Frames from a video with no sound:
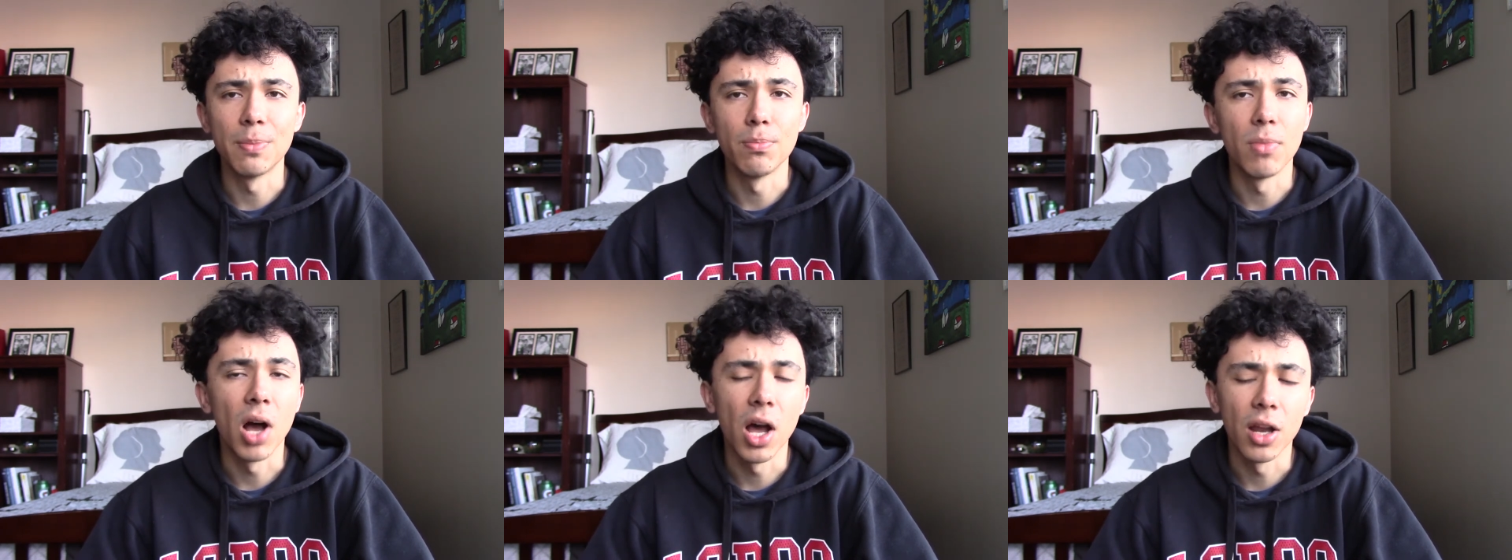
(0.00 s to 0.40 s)

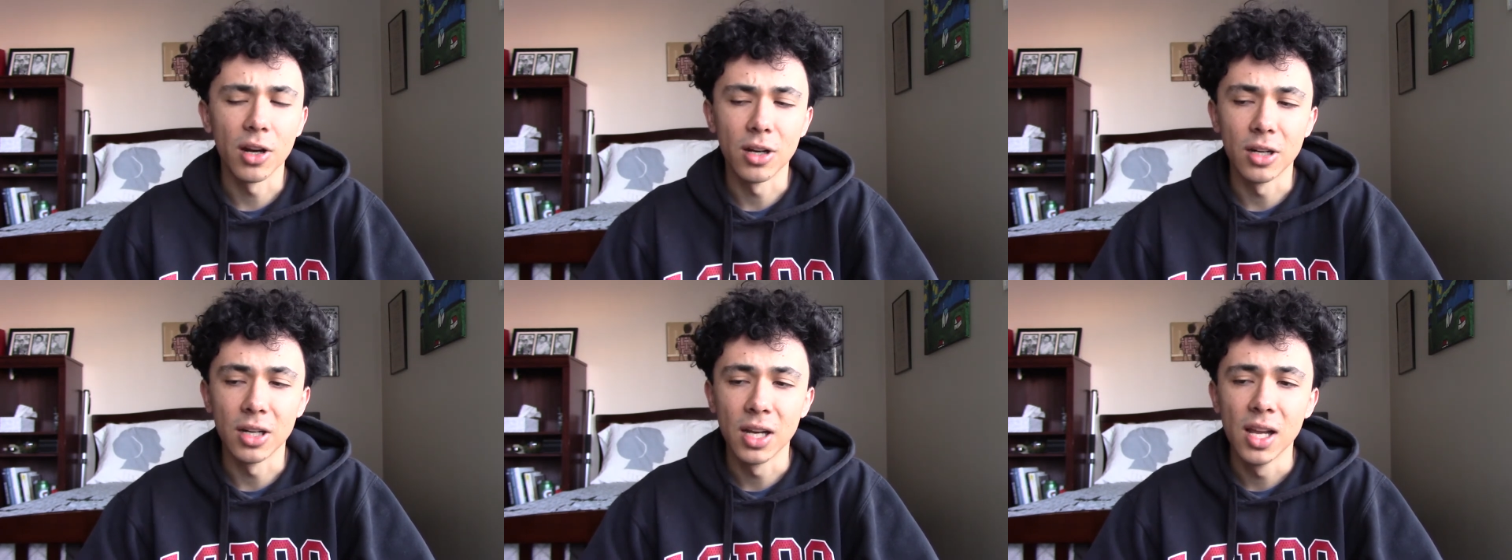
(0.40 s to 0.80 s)

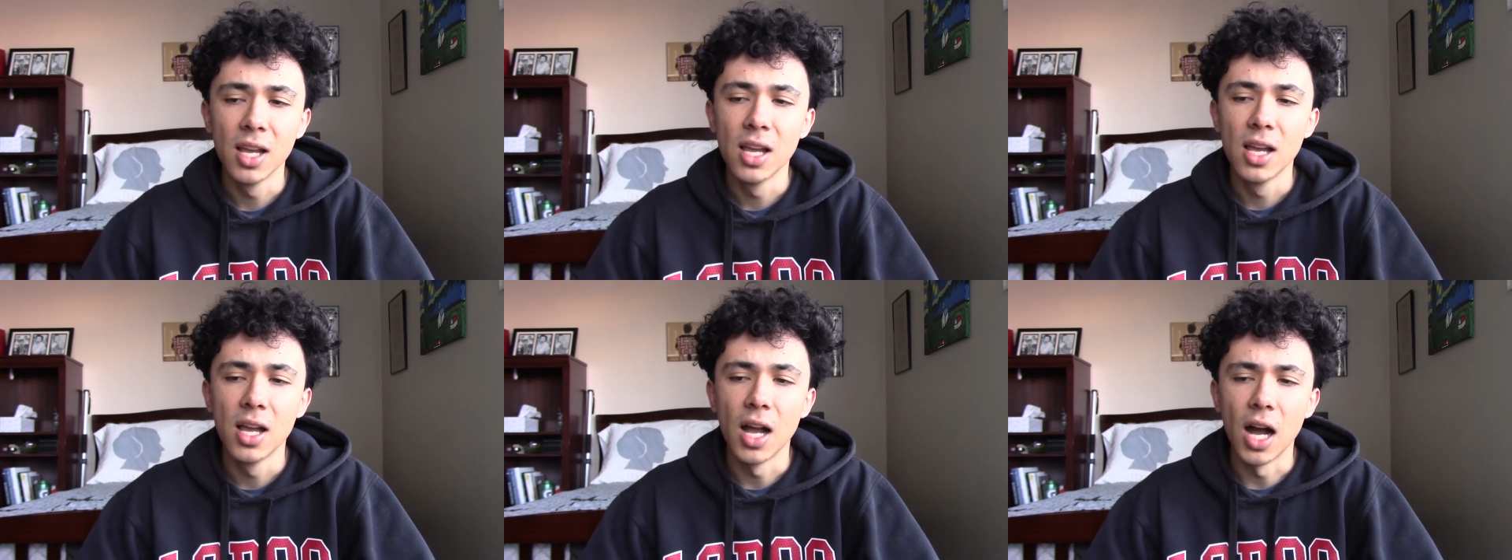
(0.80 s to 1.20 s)
modern,
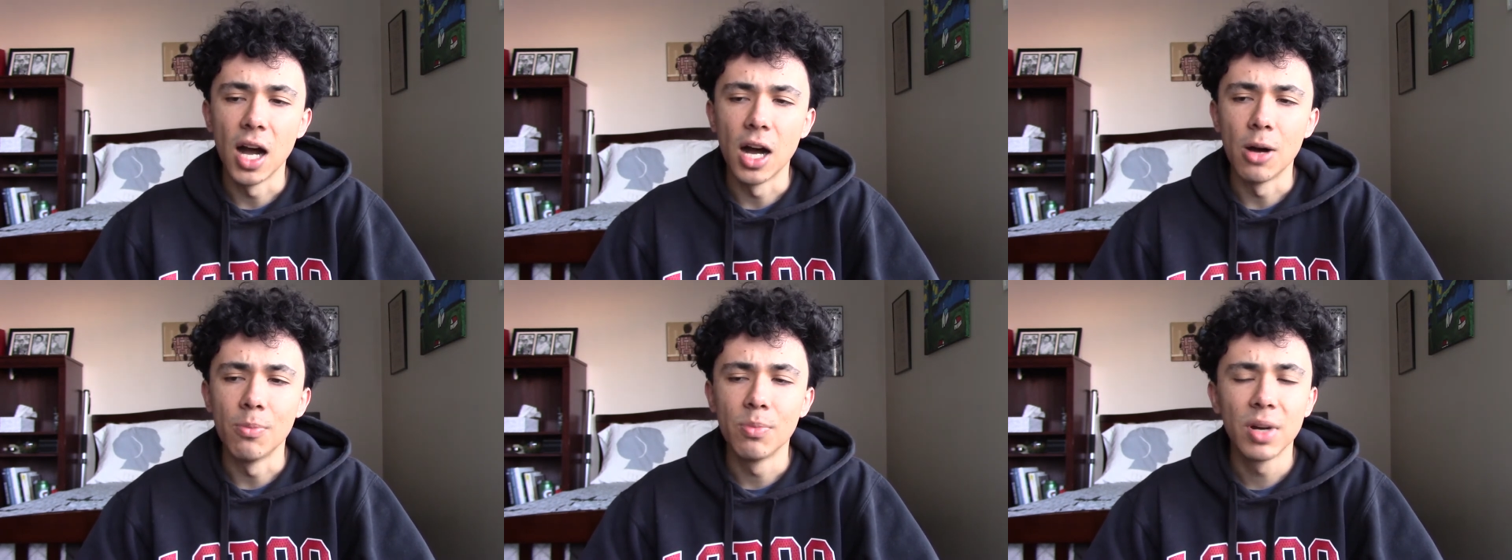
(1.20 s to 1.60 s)

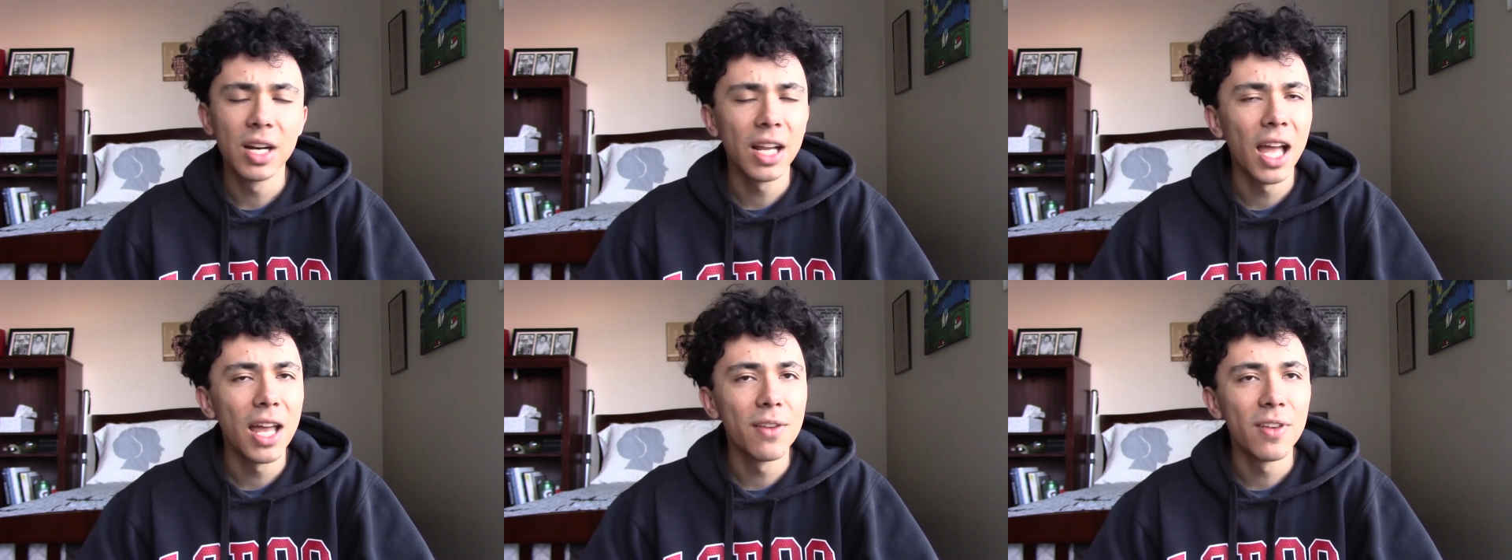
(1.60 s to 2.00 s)
um, but it
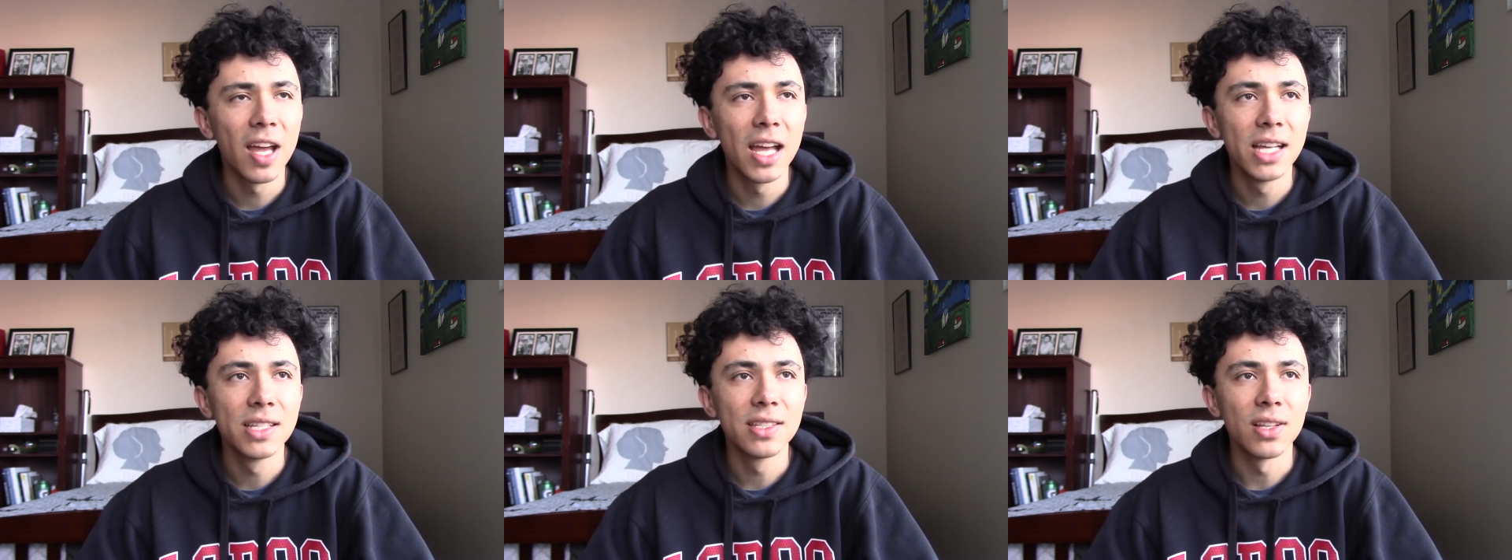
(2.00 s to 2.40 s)
kind of
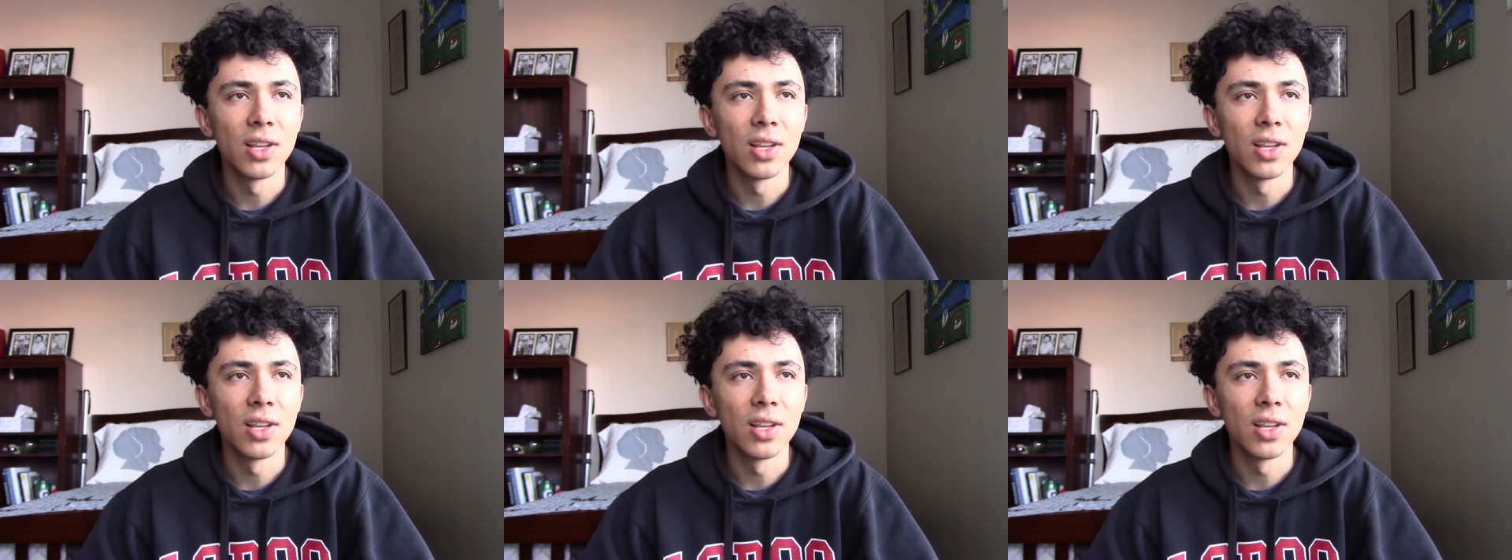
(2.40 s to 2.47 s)
has a